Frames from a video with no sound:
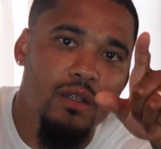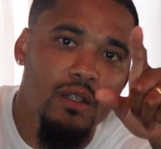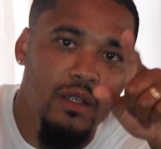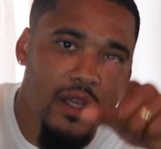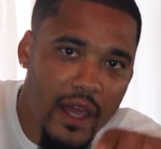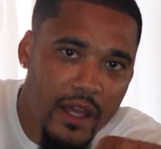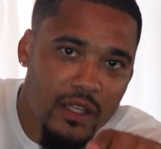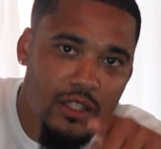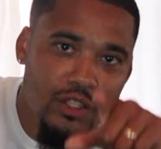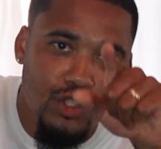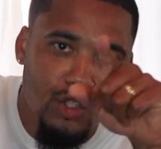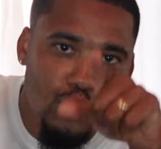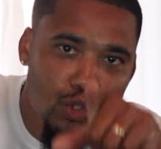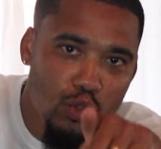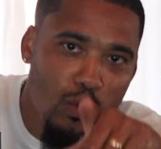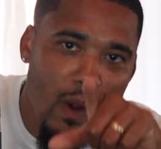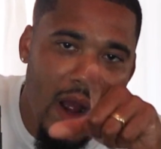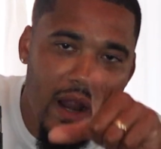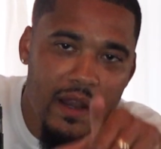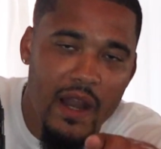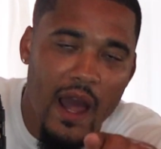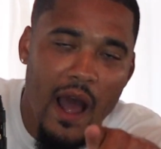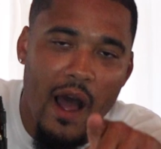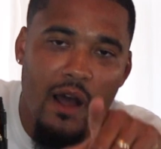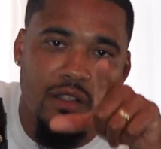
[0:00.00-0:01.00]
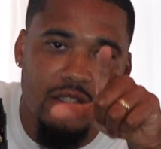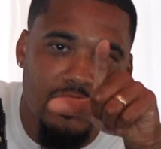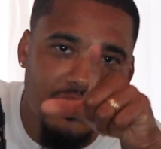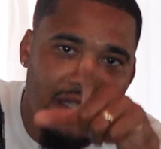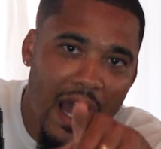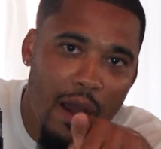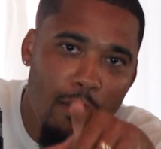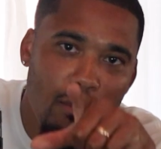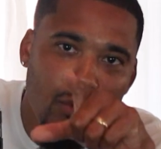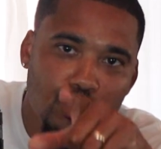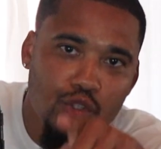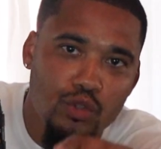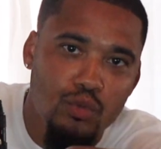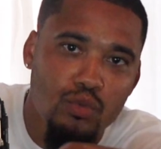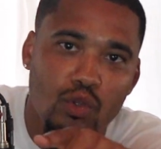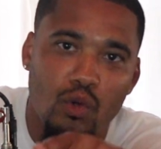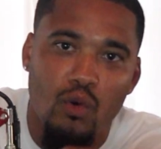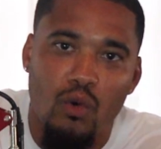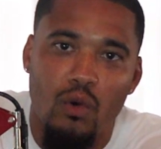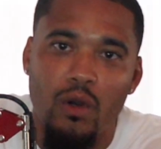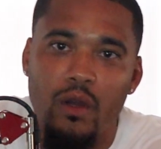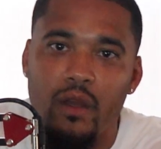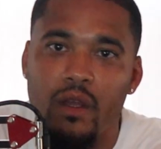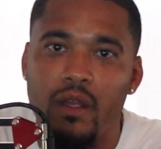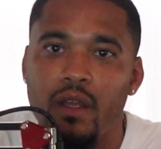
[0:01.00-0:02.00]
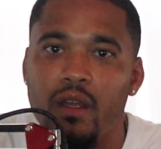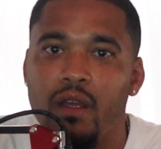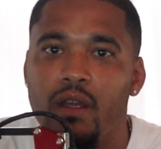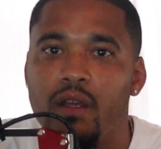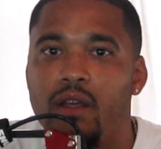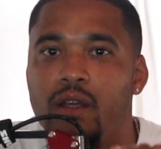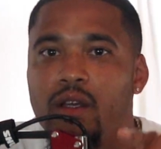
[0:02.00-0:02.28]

Yes, you right now. Stop what you're doing.